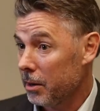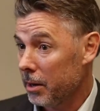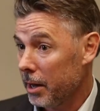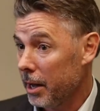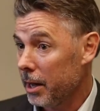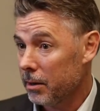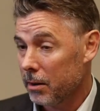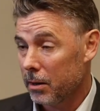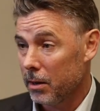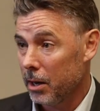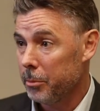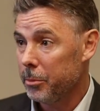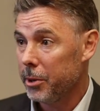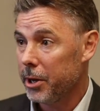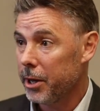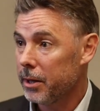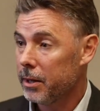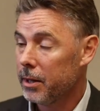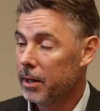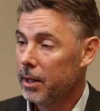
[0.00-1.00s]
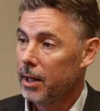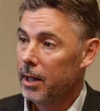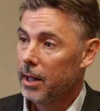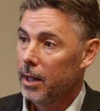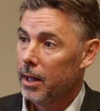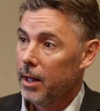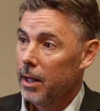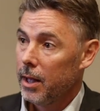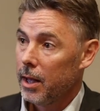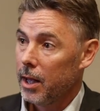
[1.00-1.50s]
at, at Columbia
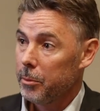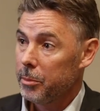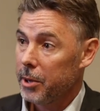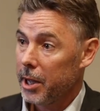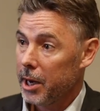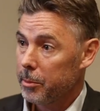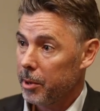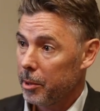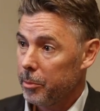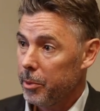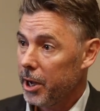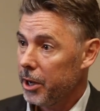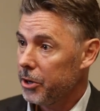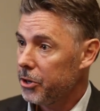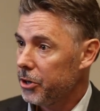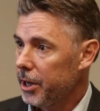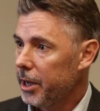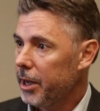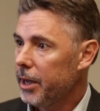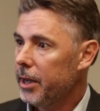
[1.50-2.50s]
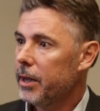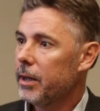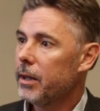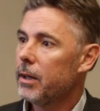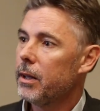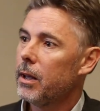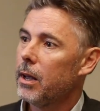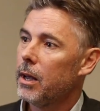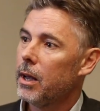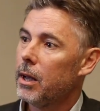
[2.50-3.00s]
um, getting my PhD
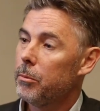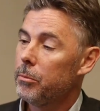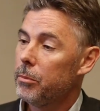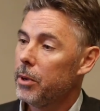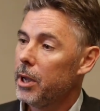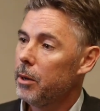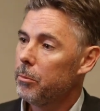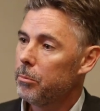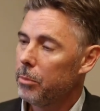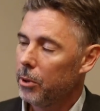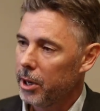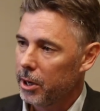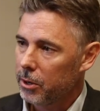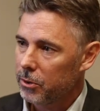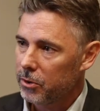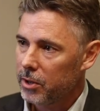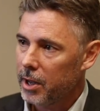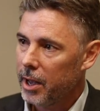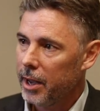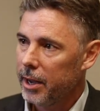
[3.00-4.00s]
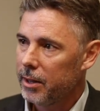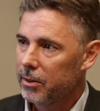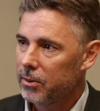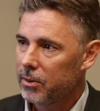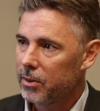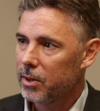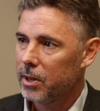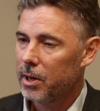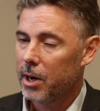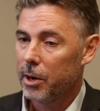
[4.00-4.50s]
um, in political
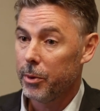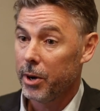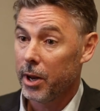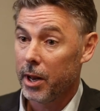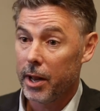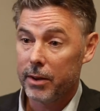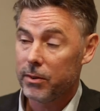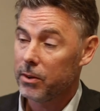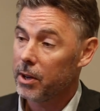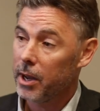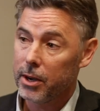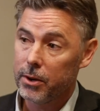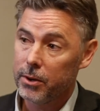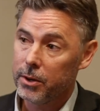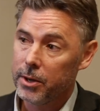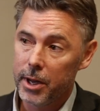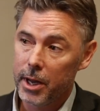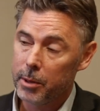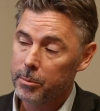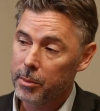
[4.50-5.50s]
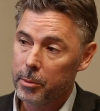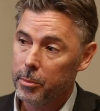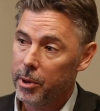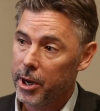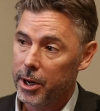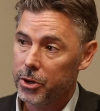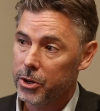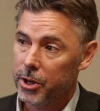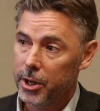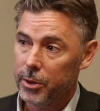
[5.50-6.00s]
science, and I realized I couldn't get my
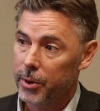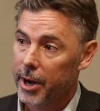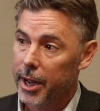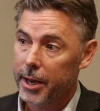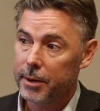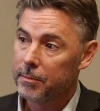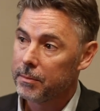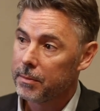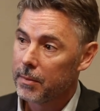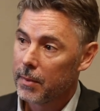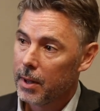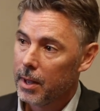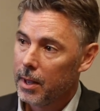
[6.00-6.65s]
PhD read